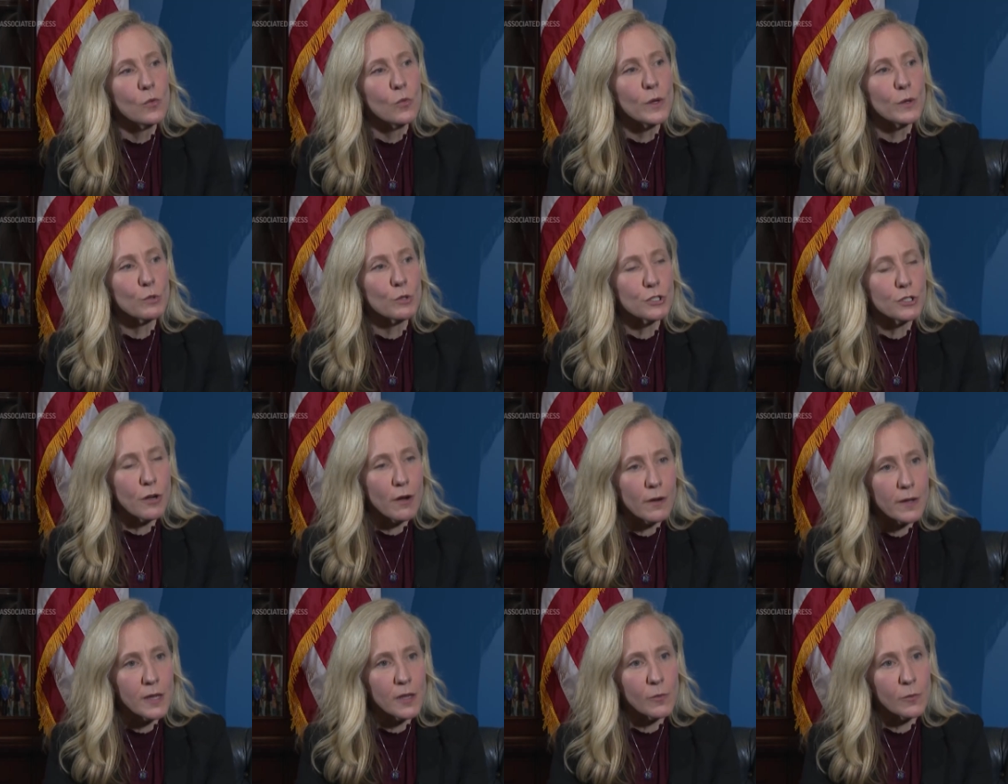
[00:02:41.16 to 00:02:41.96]
when we're
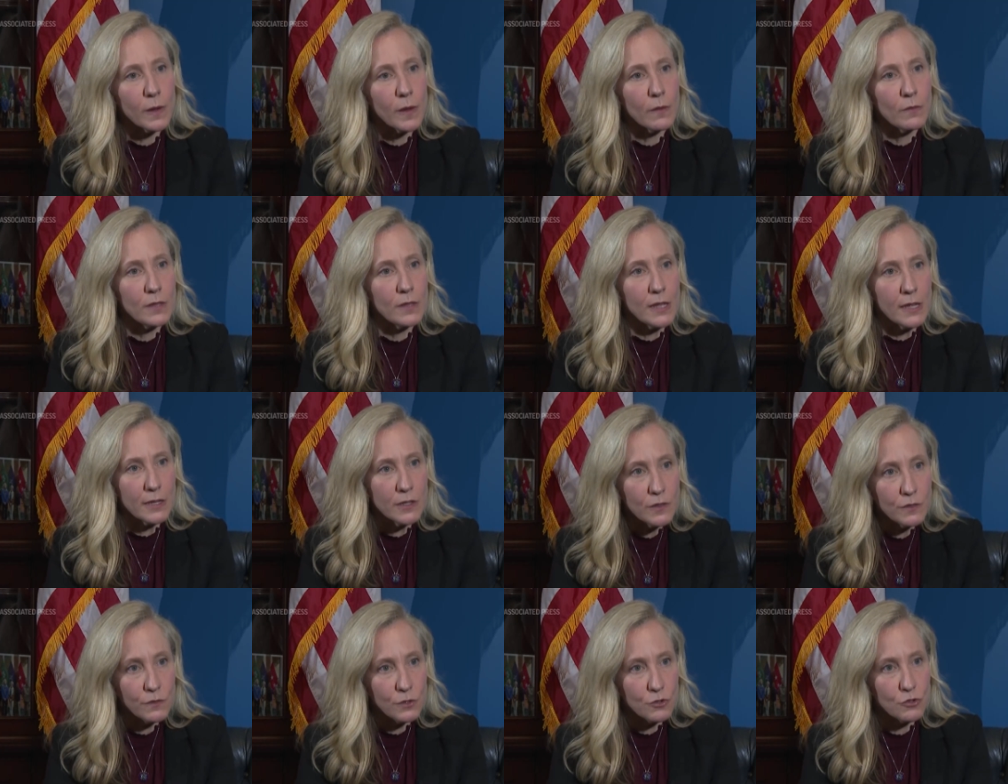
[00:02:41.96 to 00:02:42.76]
talking about the
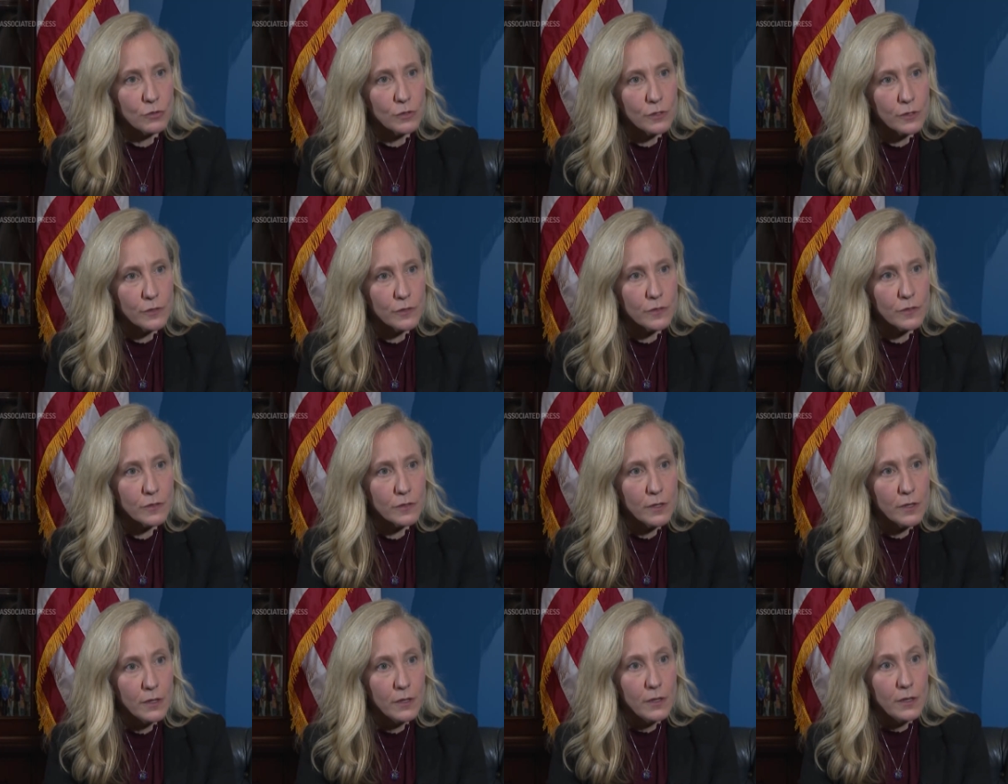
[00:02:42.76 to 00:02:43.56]
individuals
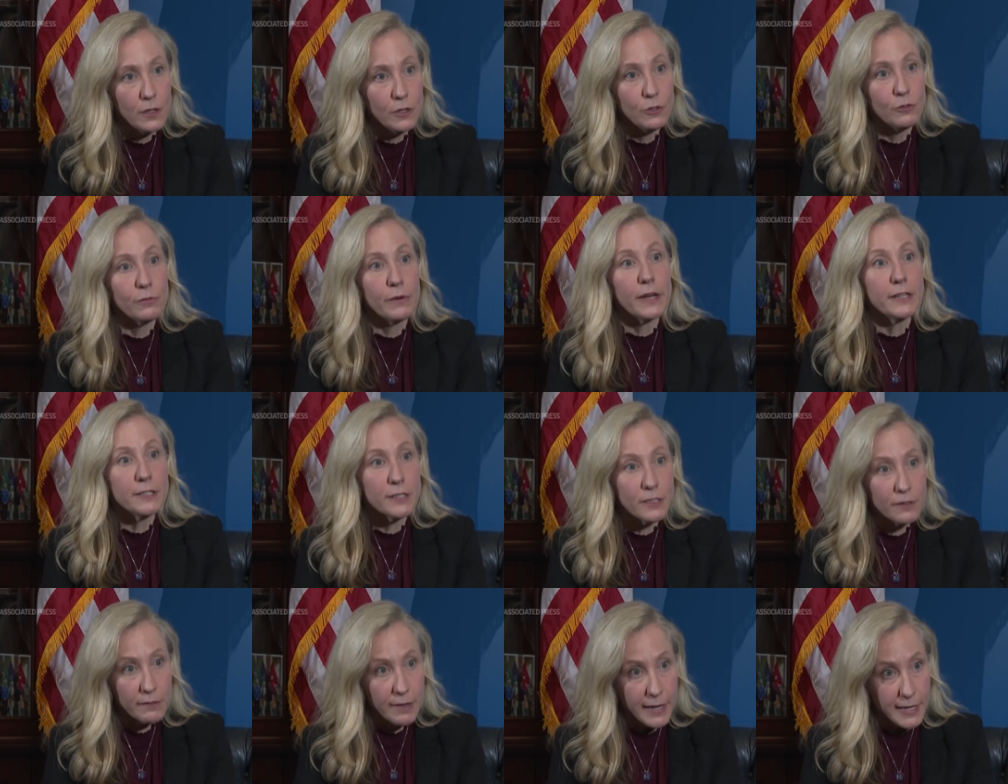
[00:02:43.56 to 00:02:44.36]
who raise
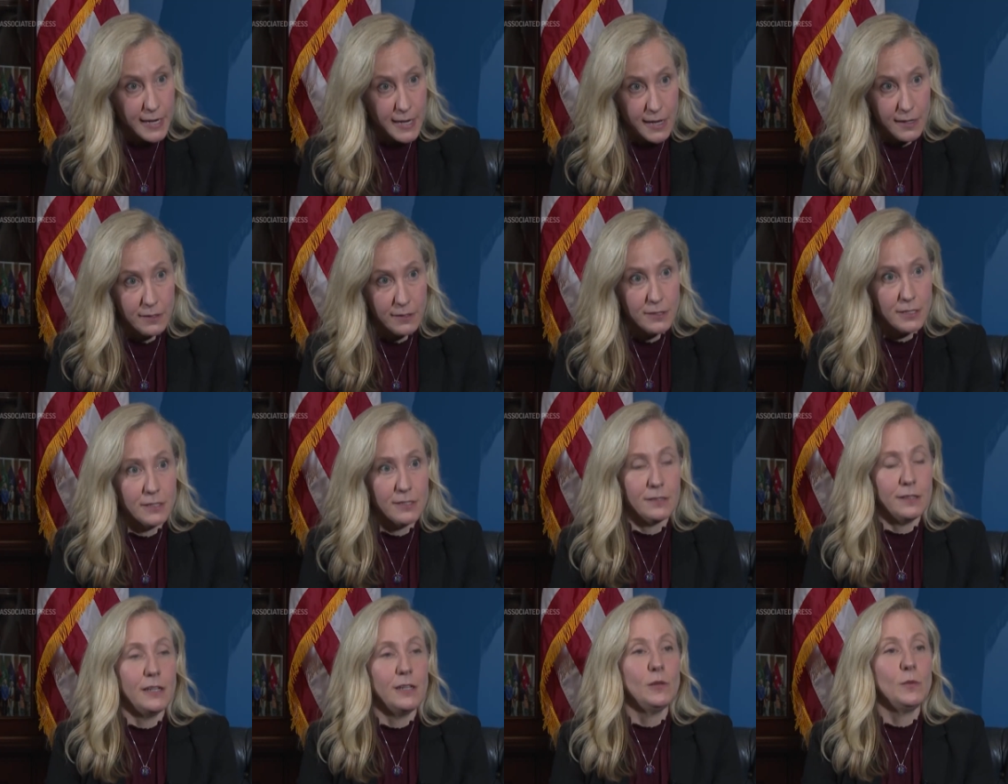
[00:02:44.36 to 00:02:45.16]
their right hand
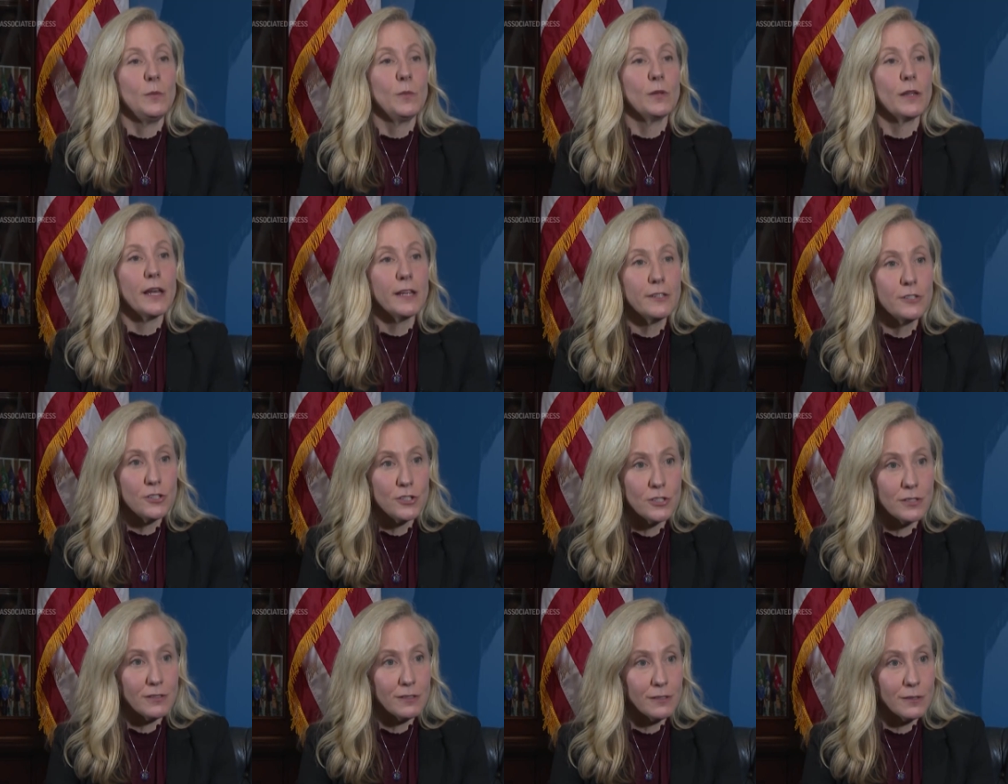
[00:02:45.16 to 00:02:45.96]
and
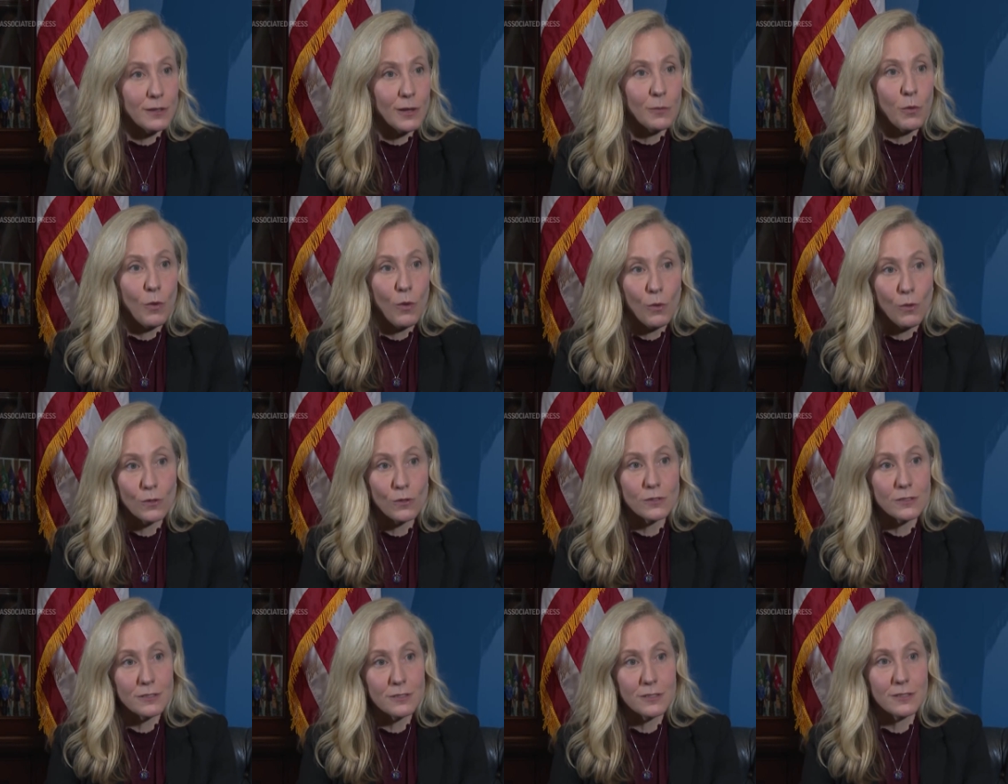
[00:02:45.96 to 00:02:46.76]
pledge to
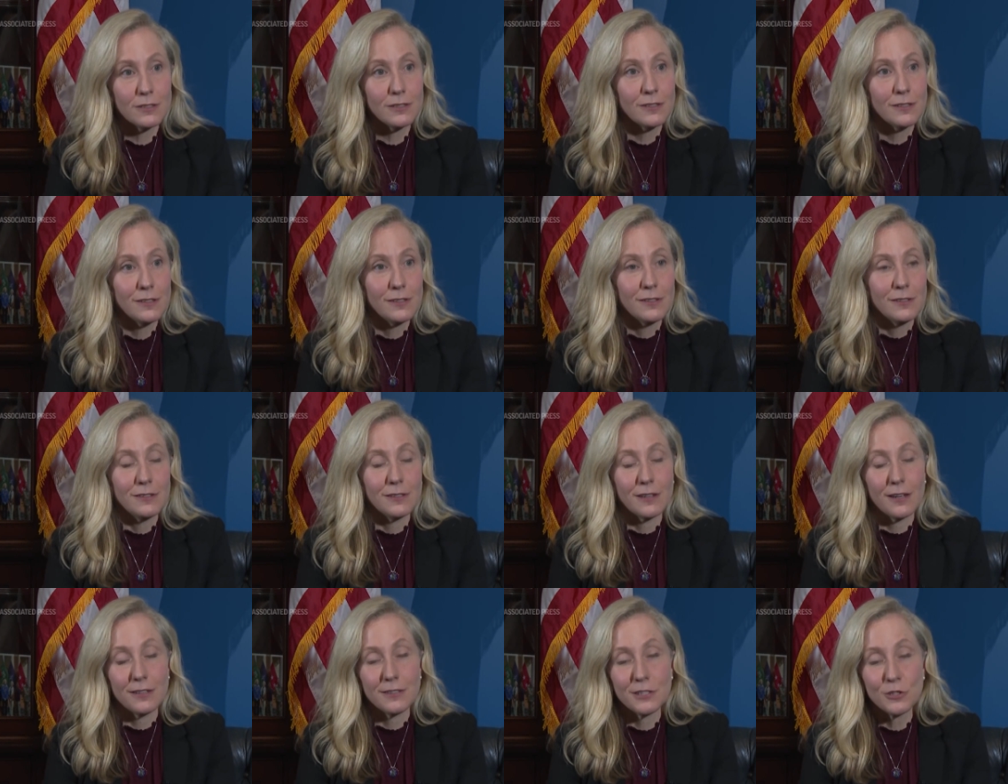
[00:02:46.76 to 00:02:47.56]
uphold
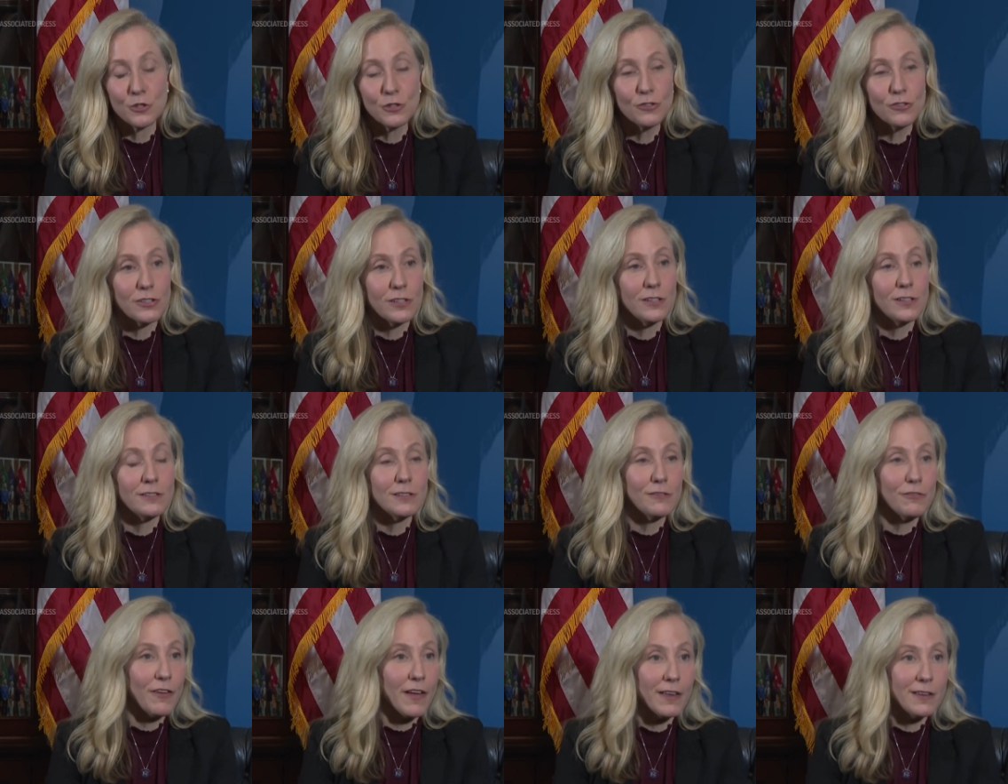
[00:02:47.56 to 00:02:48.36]
the Constitution and
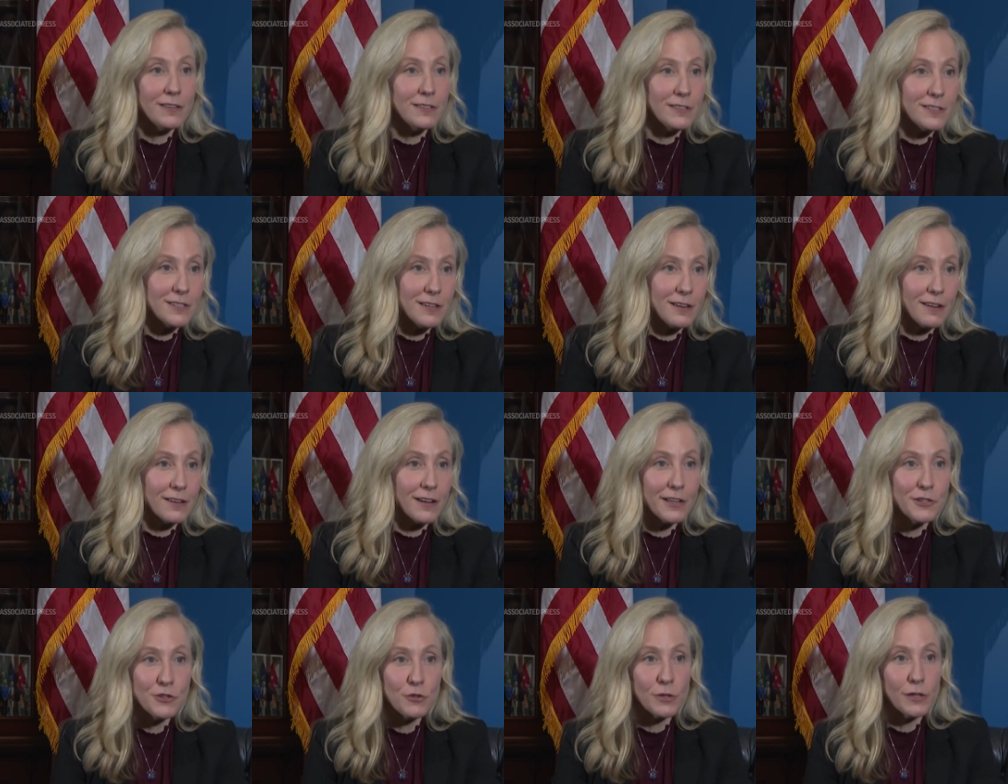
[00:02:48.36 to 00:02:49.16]
defend our
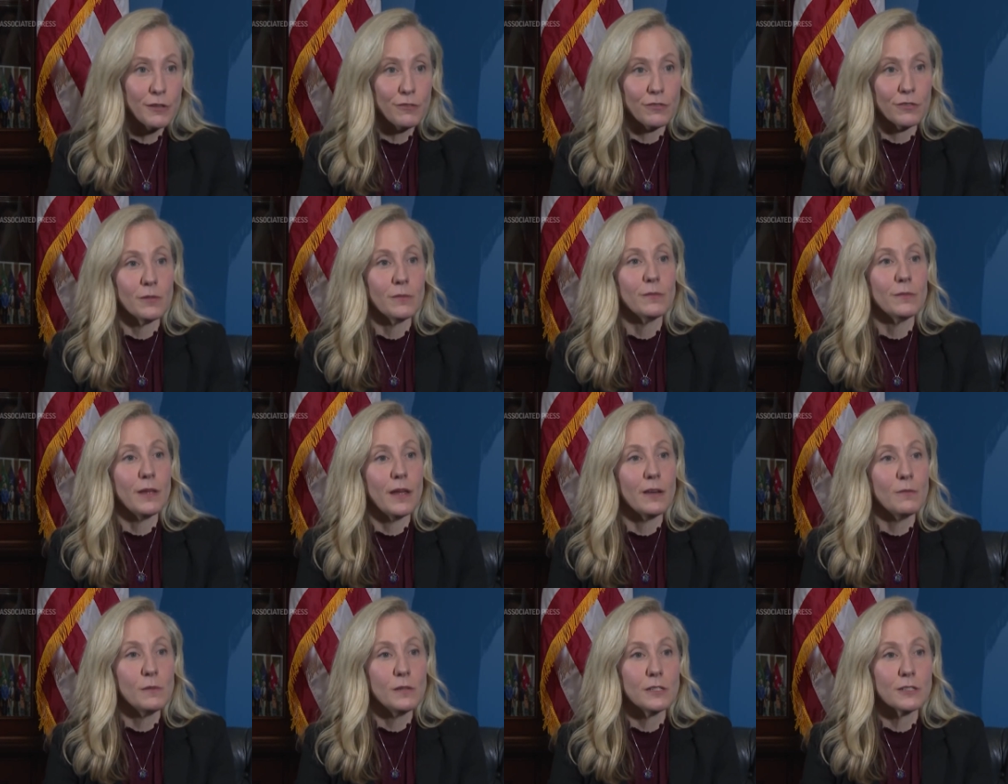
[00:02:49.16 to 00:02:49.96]
country from
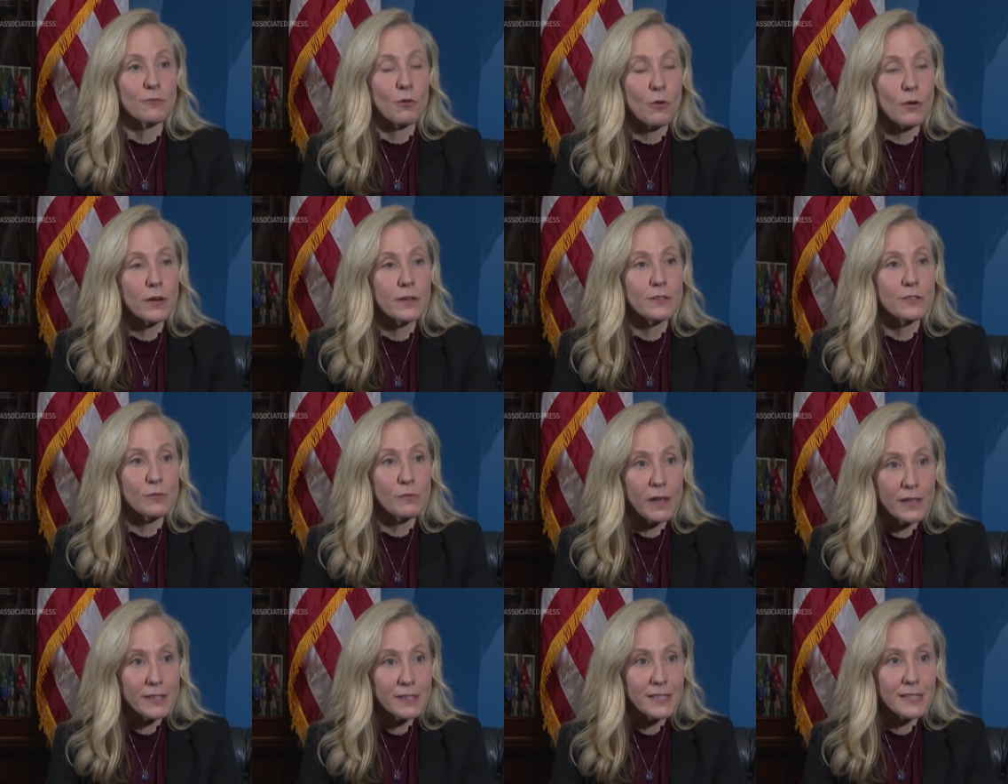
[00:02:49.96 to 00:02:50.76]
enemies foreign and
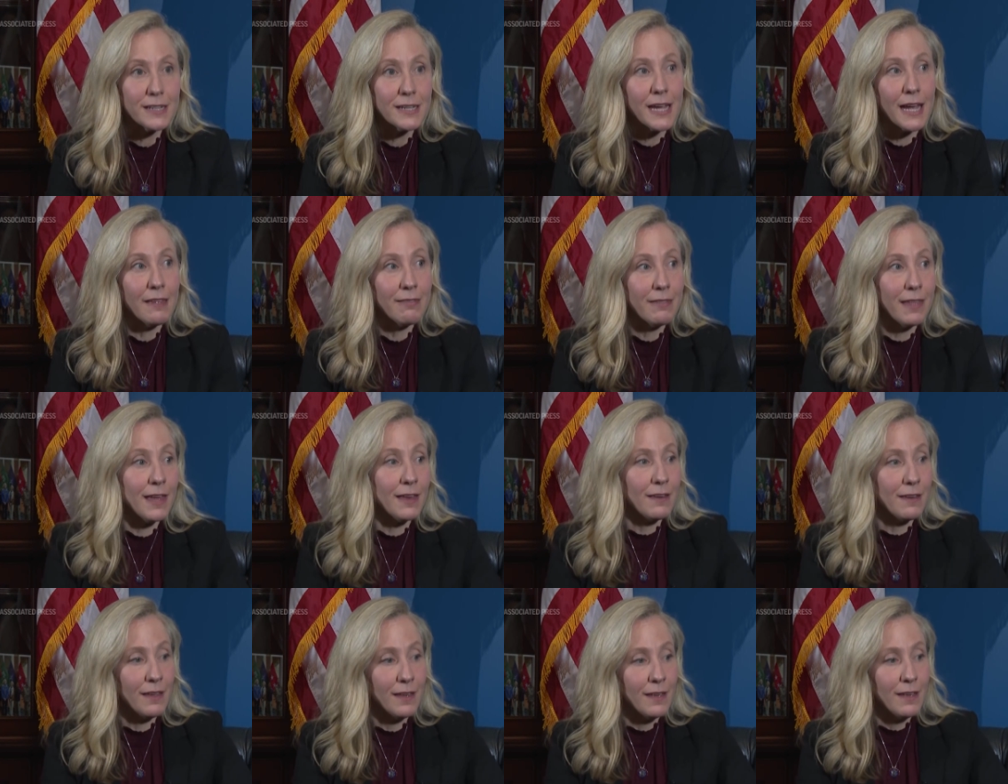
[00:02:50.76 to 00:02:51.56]
domestic and
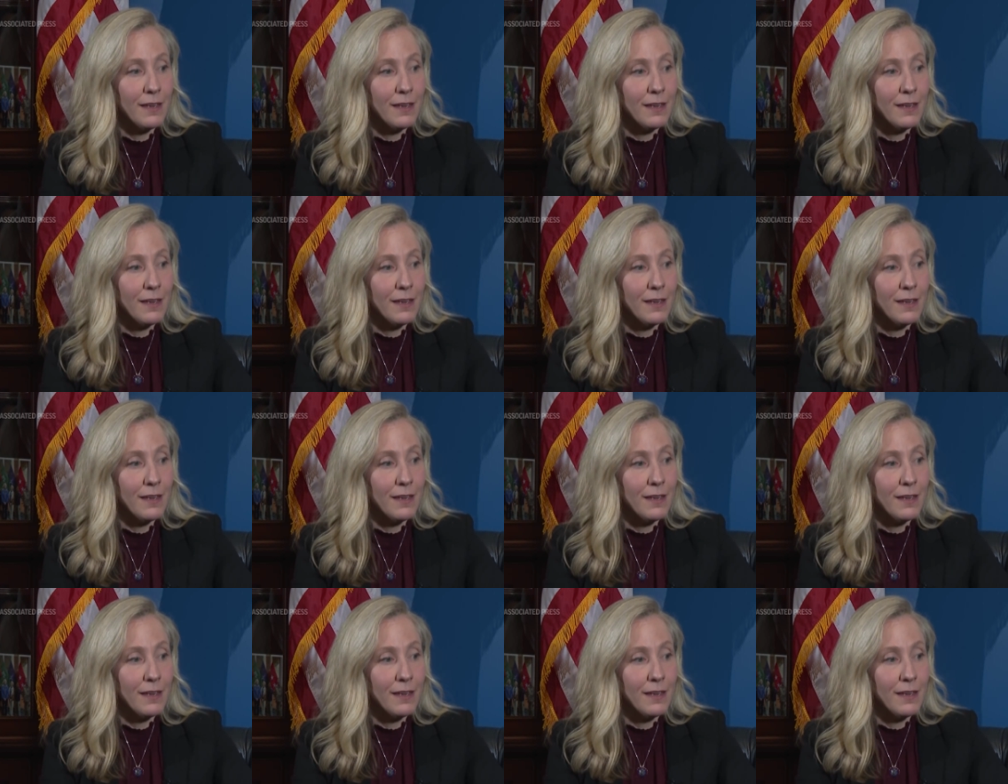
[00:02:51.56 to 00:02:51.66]
then,